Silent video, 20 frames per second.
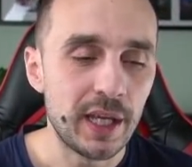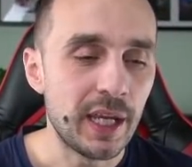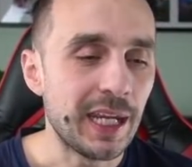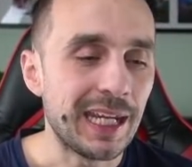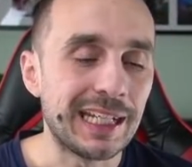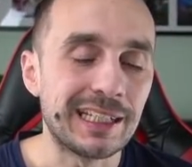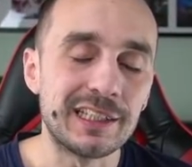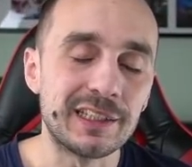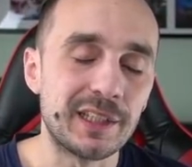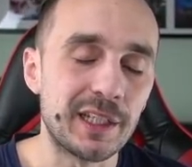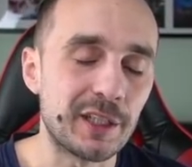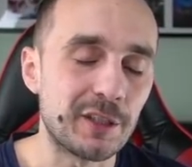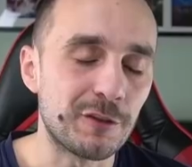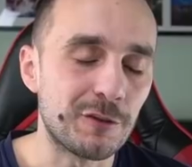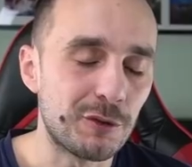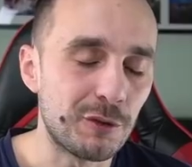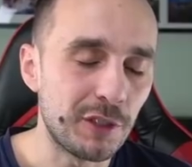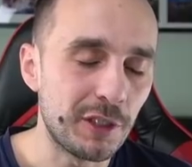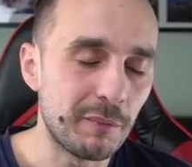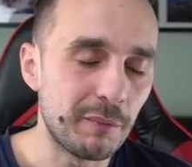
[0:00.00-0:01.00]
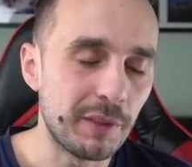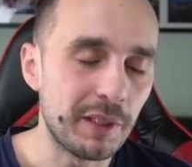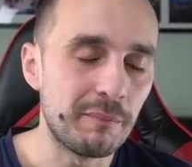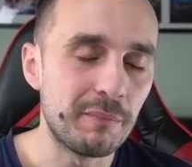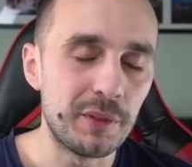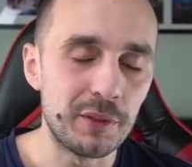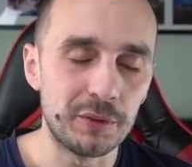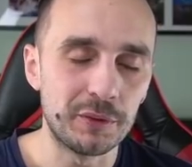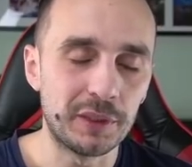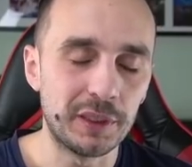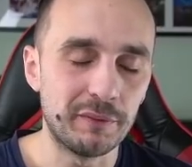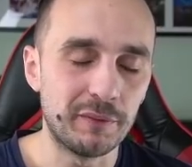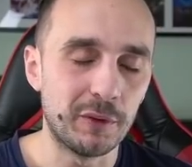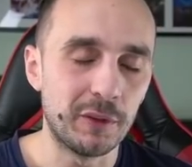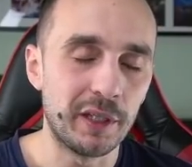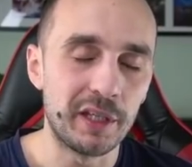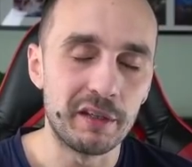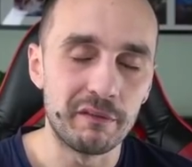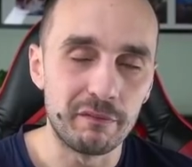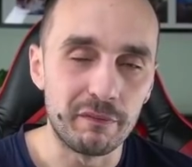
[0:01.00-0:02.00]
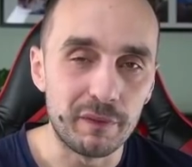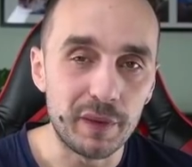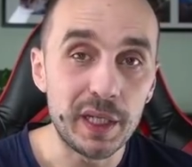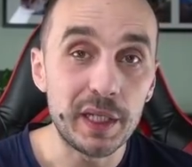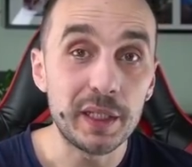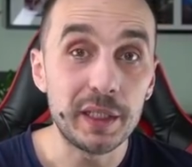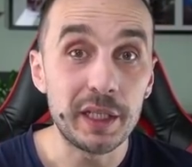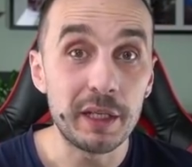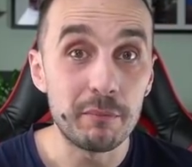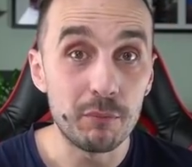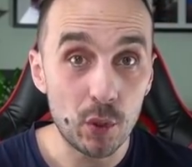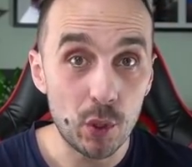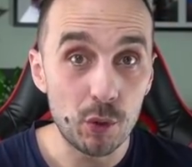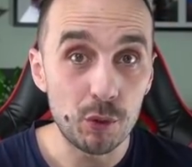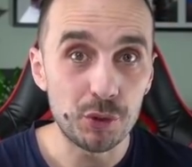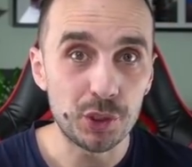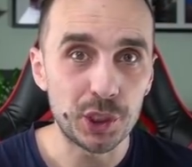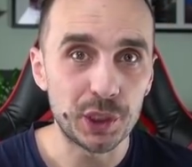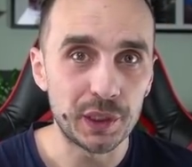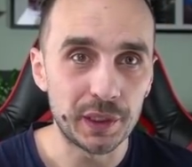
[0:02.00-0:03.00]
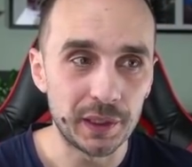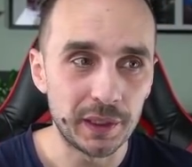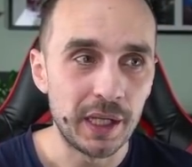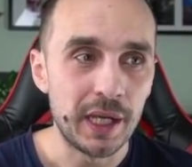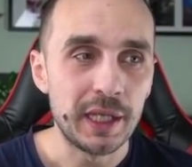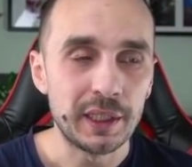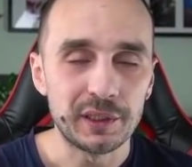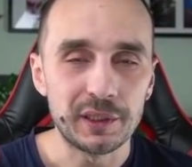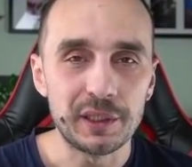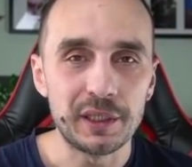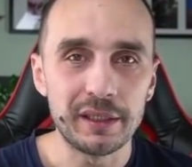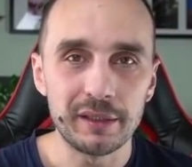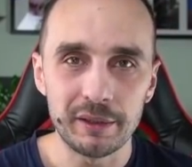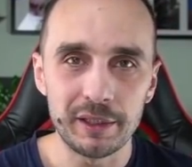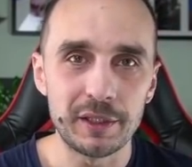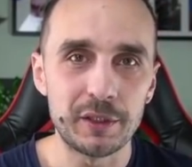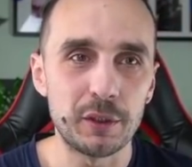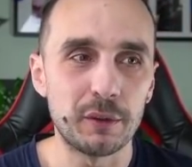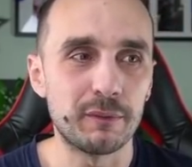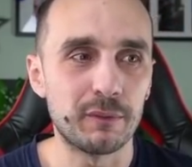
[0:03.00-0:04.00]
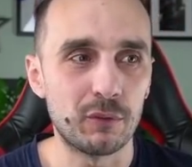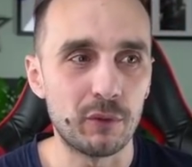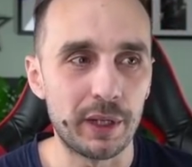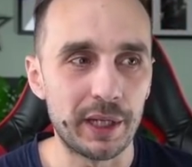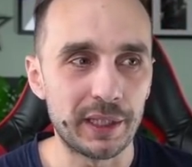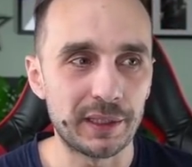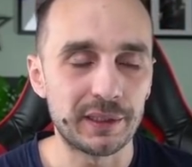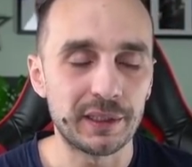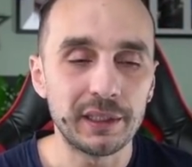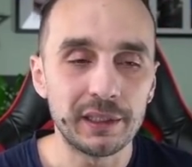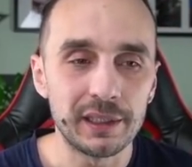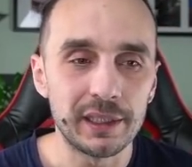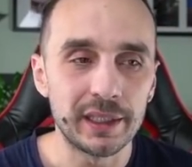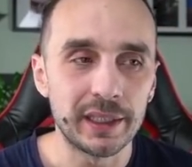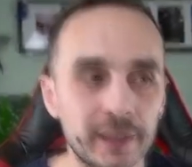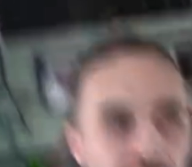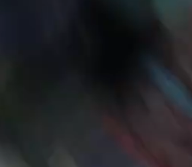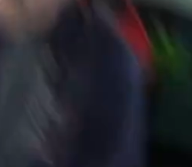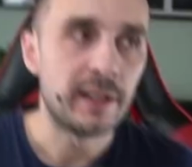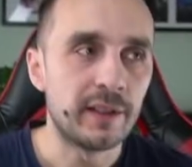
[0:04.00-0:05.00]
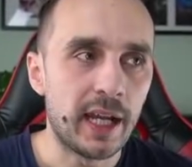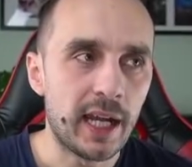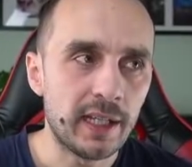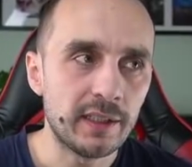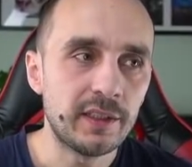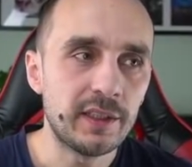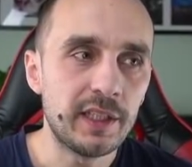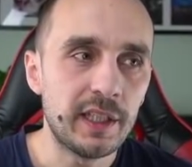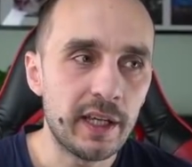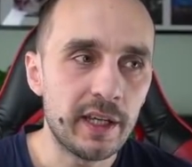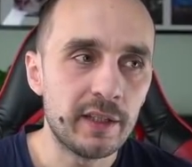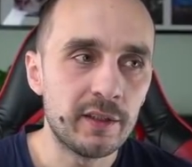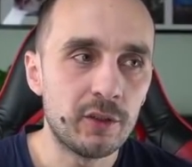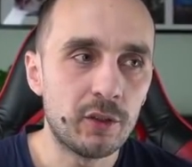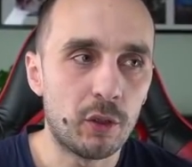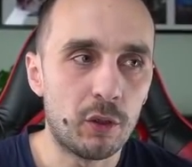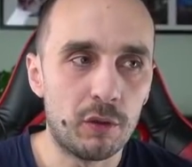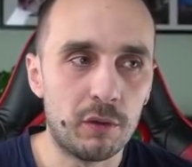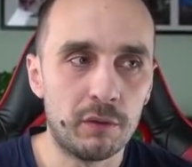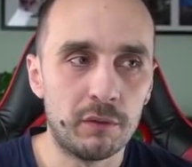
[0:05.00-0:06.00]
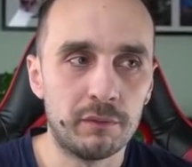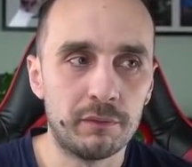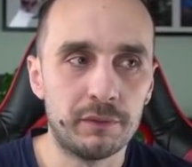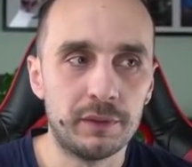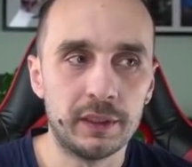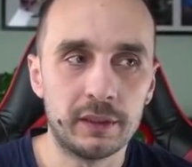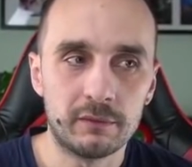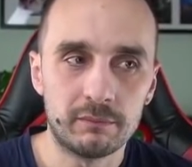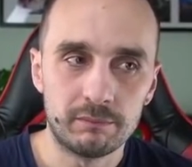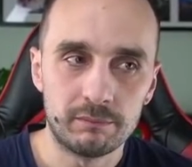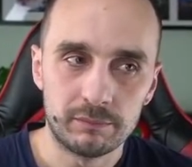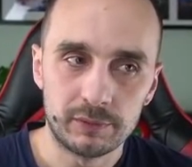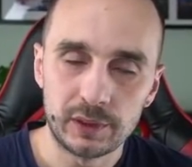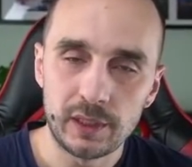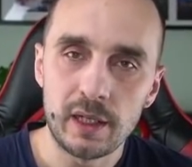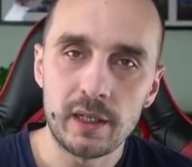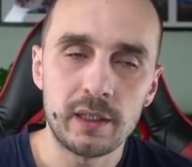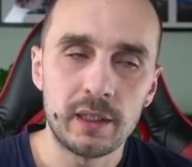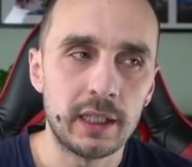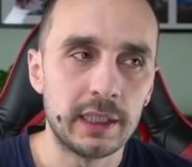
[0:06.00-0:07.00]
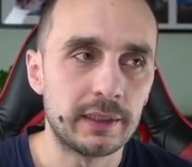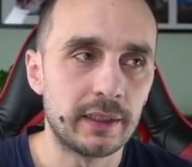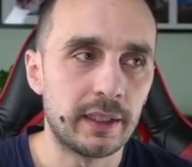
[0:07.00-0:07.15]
It is extremely beautiful and very emotional series of quests here, and at the end of the Starlight